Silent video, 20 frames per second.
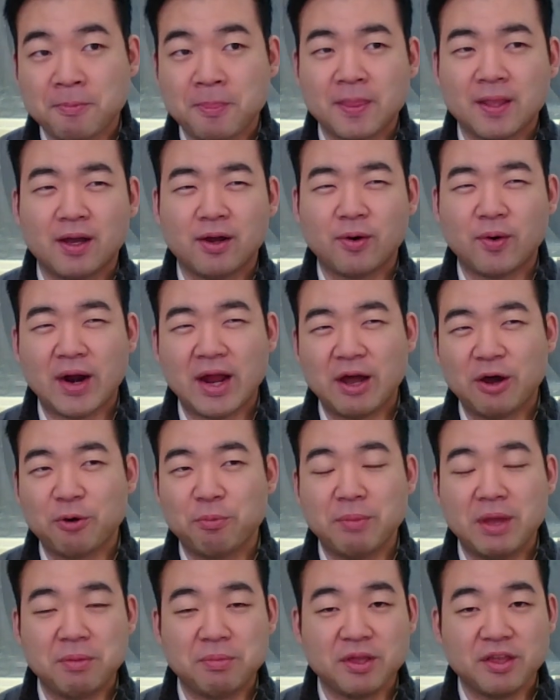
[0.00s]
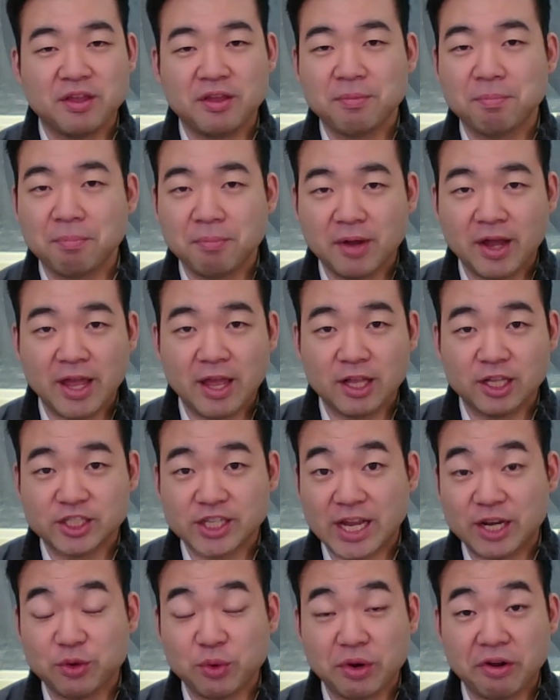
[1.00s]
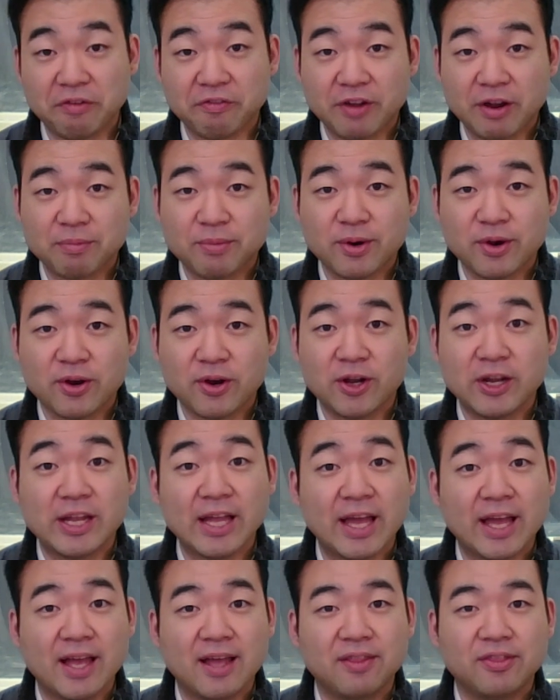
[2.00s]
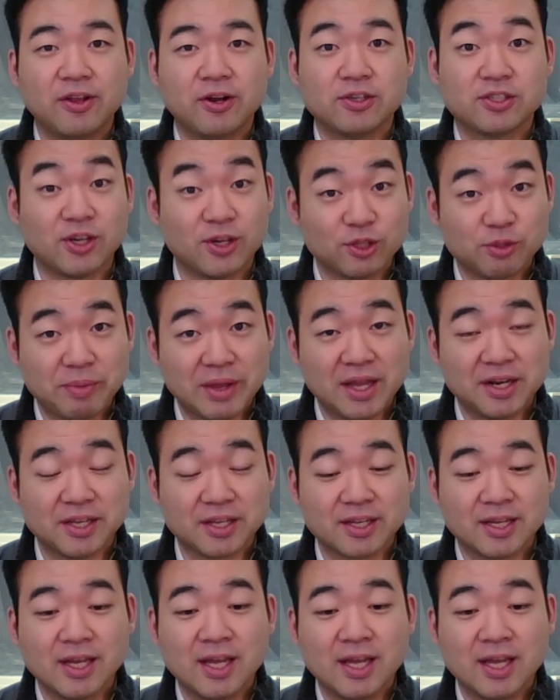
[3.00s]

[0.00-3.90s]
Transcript: around maybe January, February, and they're starting to panic.